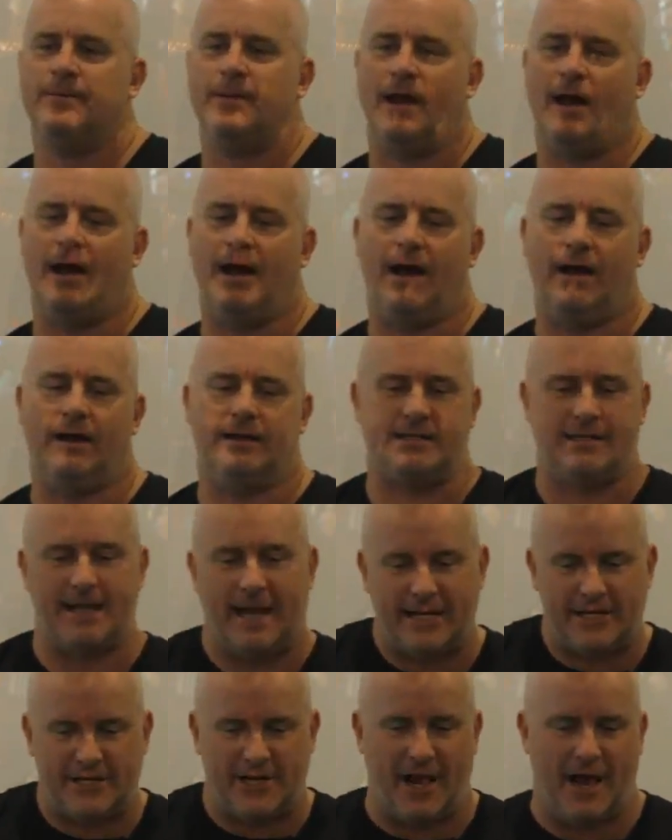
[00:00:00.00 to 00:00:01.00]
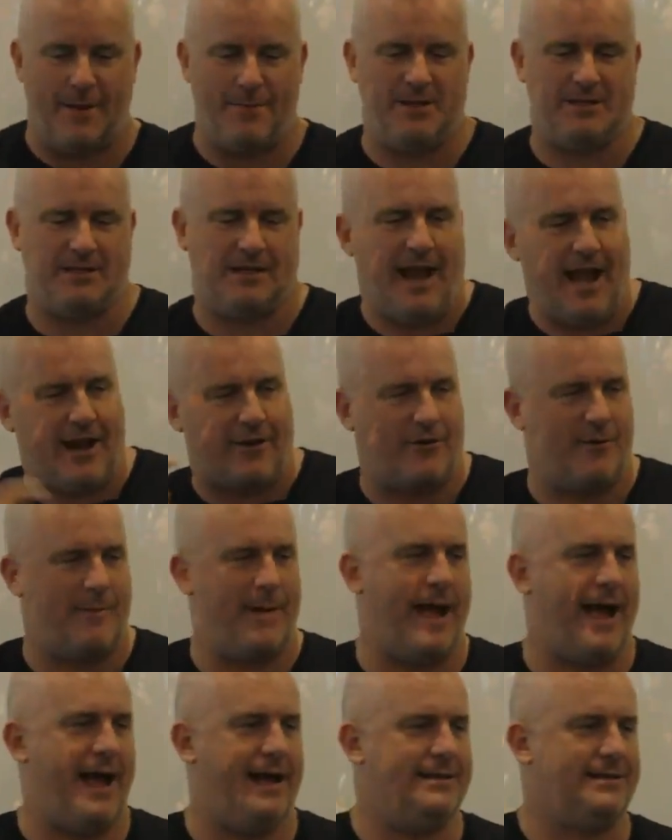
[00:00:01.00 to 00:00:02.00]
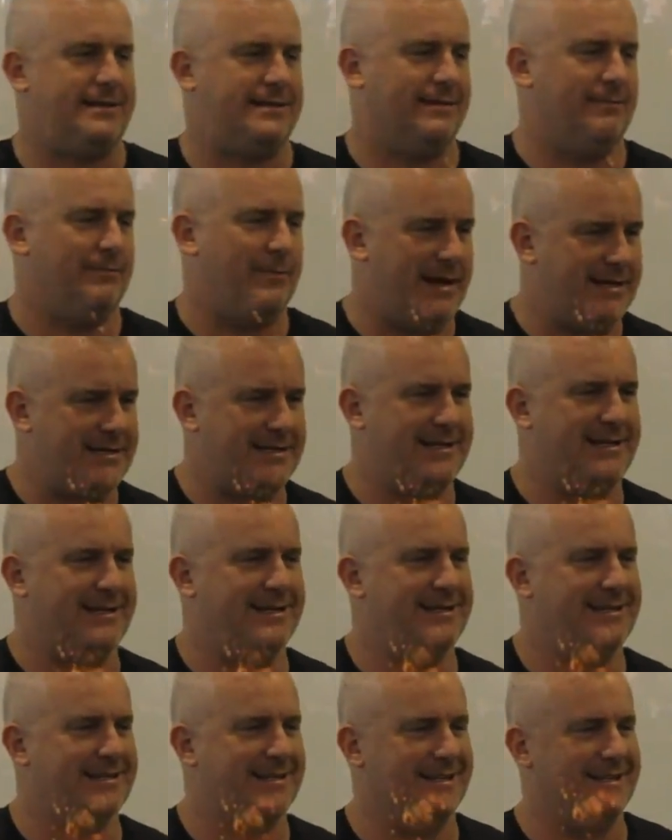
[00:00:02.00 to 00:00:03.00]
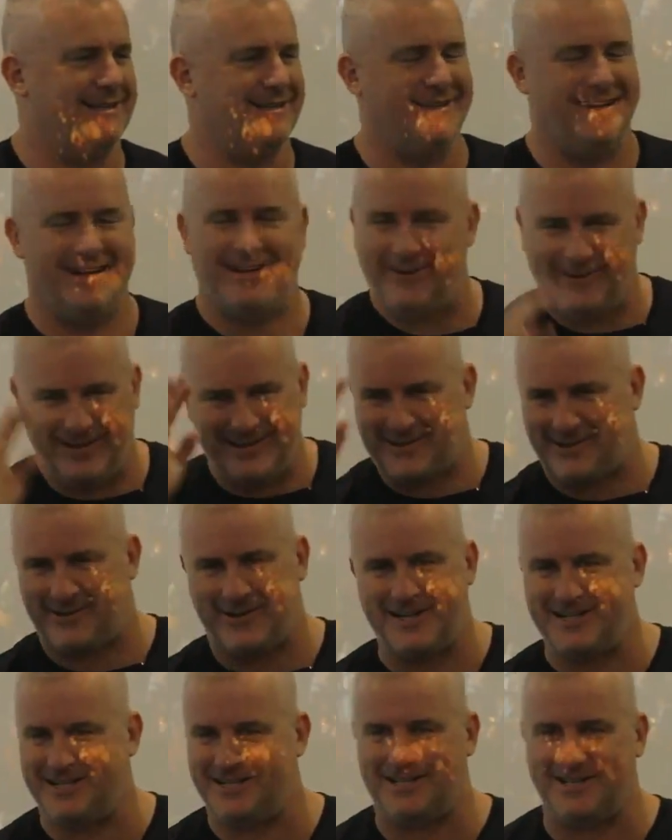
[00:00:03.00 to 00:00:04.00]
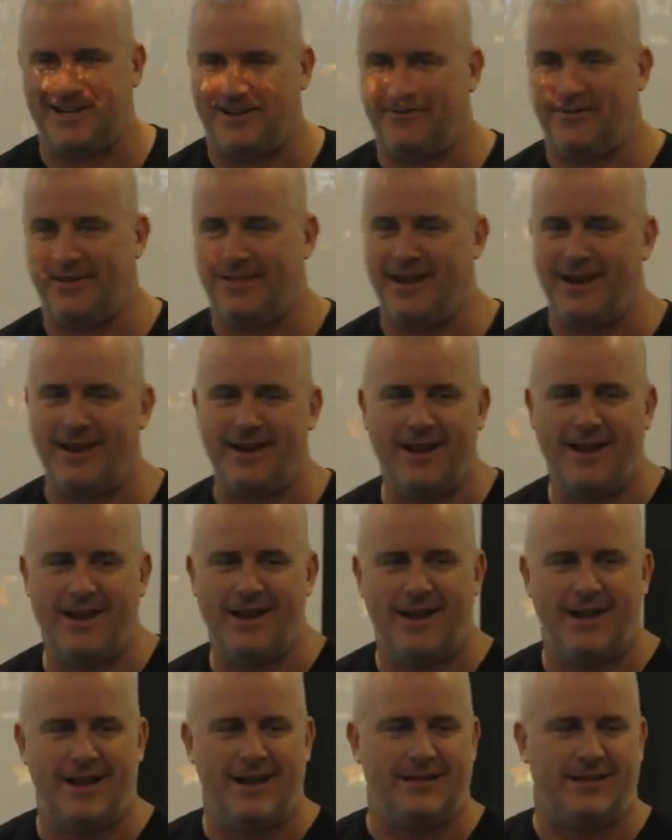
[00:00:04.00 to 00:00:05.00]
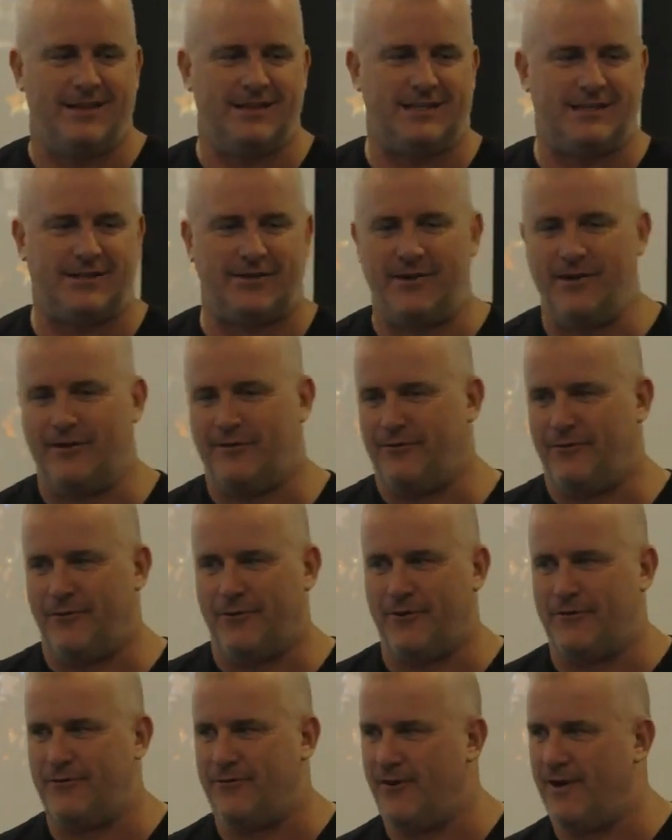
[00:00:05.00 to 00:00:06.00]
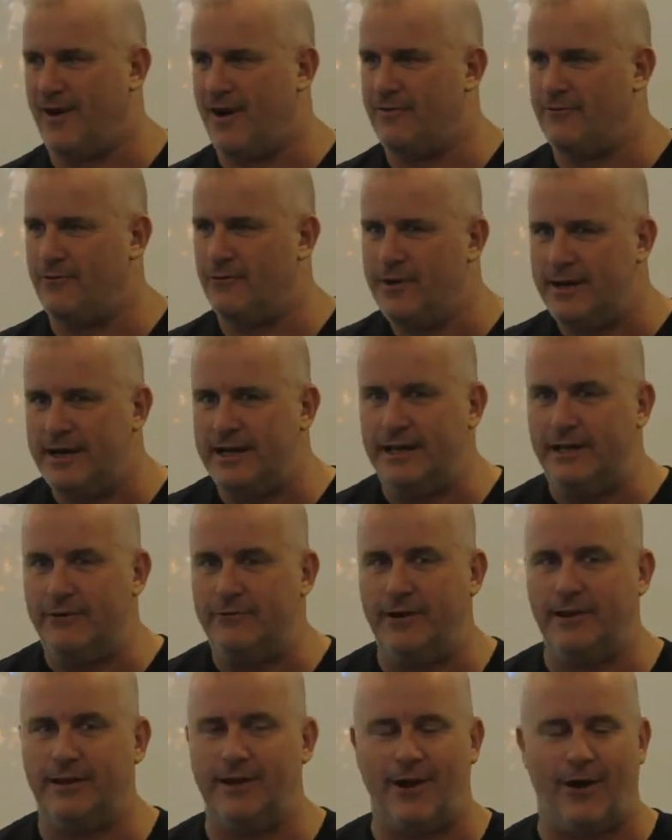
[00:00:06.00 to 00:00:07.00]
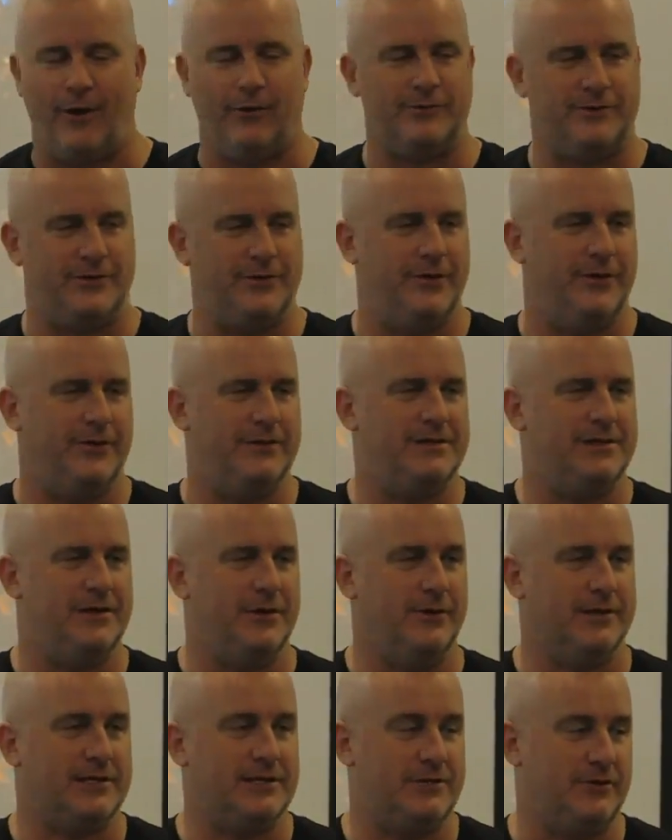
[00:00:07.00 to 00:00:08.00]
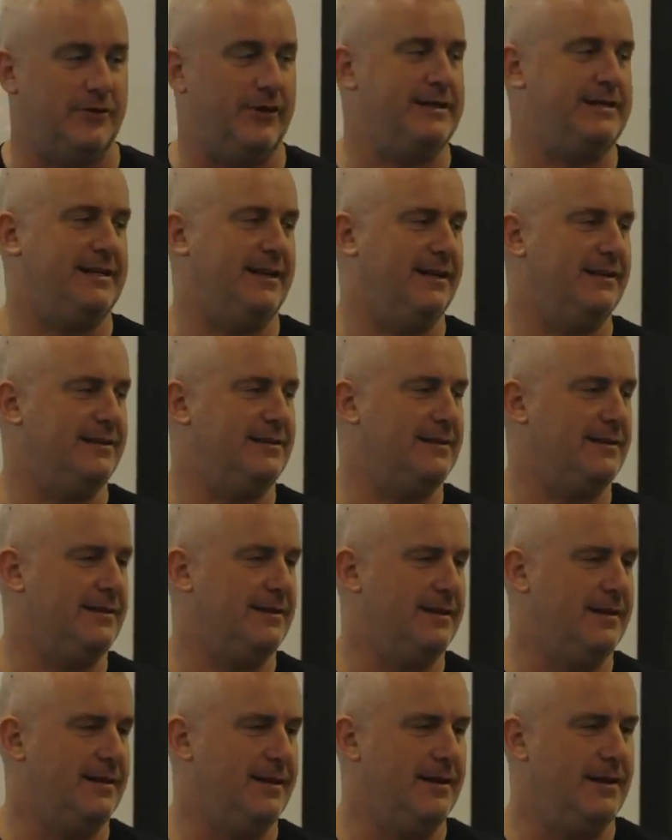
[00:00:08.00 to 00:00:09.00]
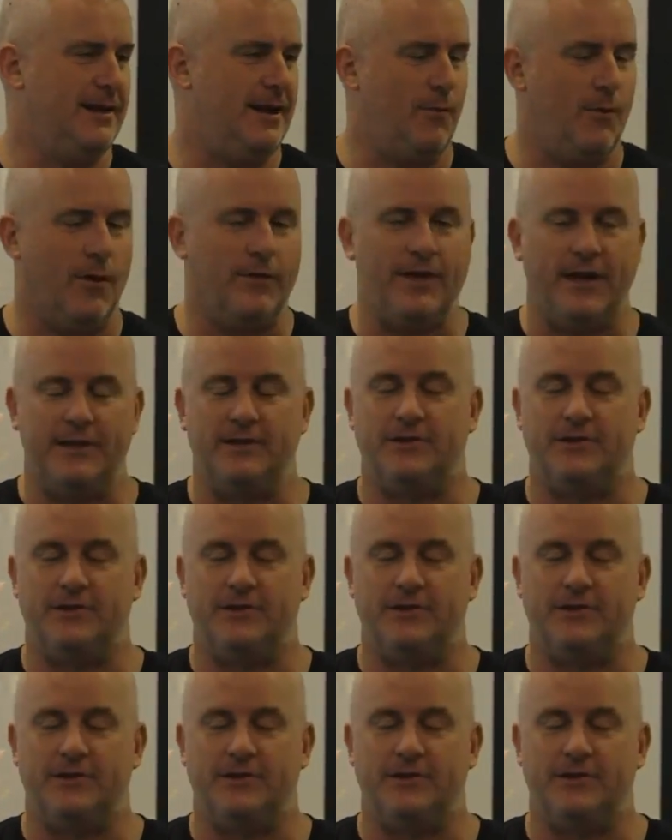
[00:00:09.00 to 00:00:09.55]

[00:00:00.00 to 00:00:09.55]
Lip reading: are snake charmers and acrobats and buskers and like all this crazy stuff. And then there's three or four or five really, really old dudes who are storytellers. What they